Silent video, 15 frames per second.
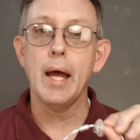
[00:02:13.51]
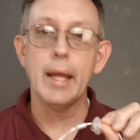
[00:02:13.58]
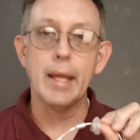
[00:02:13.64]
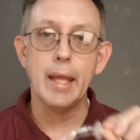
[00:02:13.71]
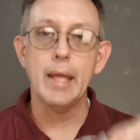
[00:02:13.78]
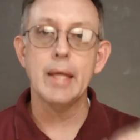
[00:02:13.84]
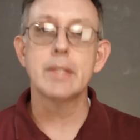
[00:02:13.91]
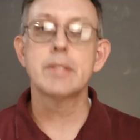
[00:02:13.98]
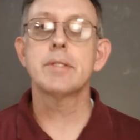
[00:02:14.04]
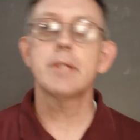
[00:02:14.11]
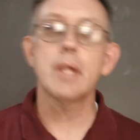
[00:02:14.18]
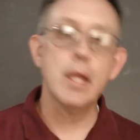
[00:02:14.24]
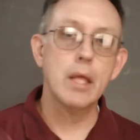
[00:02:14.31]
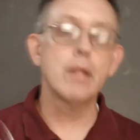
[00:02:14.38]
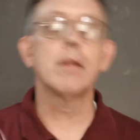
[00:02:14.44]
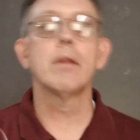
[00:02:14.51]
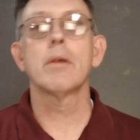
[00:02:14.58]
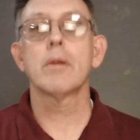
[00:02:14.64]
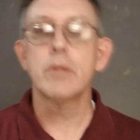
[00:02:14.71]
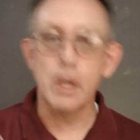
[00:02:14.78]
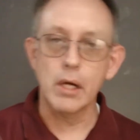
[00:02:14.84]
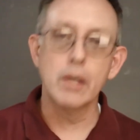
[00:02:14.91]
I can't stand the
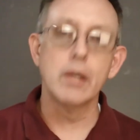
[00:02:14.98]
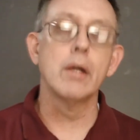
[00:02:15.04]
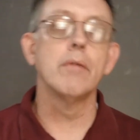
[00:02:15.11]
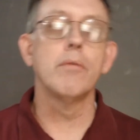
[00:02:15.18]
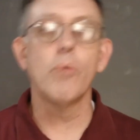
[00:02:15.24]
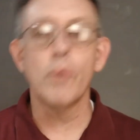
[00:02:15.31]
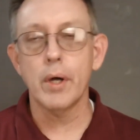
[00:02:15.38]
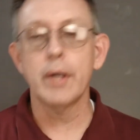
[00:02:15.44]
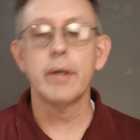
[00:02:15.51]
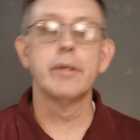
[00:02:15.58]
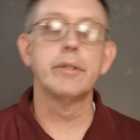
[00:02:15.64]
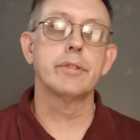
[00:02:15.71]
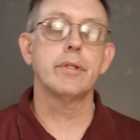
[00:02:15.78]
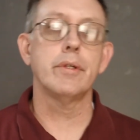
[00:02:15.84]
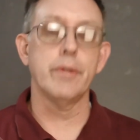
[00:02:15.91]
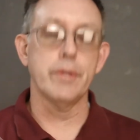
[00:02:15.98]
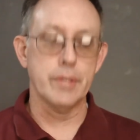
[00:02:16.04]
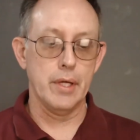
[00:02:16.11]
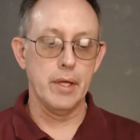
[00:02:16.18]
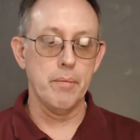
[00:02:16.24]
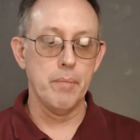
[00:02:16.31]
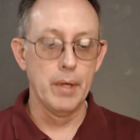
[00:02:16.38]
tug of wires all the
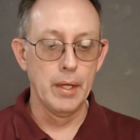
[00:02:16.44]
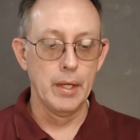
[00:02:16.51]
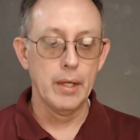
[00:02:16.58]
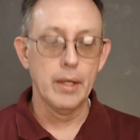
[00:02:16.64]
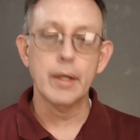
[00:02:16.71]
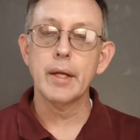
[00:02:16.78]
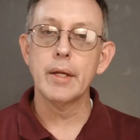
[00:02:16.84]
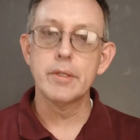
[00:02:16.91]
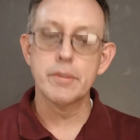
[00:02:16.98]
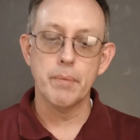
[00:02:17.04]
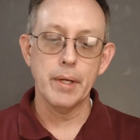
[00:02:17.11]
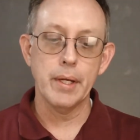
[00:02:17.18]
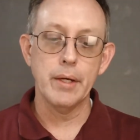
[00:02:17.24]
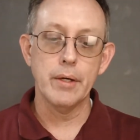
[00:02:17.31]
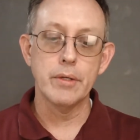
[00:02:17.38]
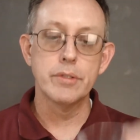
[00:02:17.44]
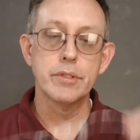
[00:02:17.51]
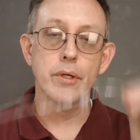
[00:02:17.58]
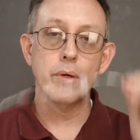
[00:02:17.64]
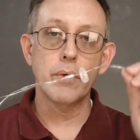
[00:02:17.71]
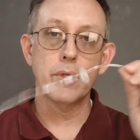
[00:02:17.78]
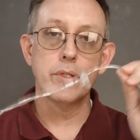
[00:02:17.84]
time against my ears,
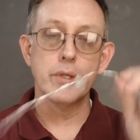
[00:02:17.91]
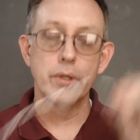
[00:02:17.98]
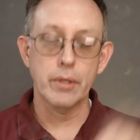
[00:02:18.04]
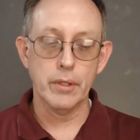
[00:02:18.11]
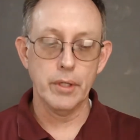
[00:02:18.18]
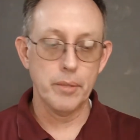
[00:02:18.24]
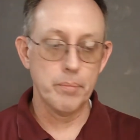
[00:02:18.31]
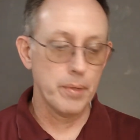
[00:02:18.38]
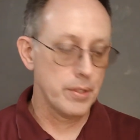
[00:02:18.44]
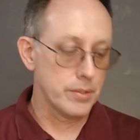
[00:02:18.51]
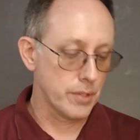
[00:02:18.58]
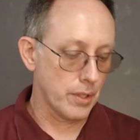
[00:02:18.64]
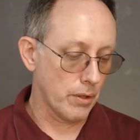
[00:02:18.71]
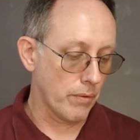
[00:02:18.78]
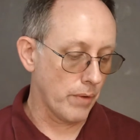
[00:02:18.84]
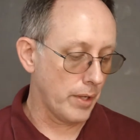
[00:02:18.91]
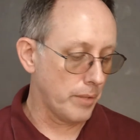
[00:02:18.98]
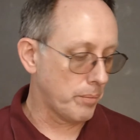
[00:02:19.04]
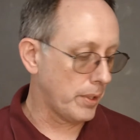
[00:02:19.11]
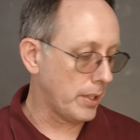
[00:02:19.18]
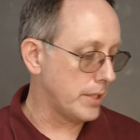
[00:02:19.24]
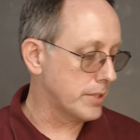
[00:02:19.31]
so a shirt clip is a great
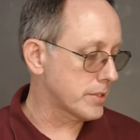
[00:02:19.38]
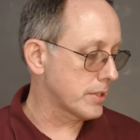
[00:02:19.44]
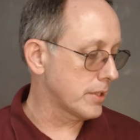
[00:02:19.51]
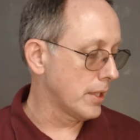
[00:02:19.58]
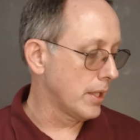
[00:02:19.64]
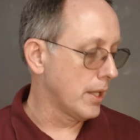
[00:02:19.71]
plus.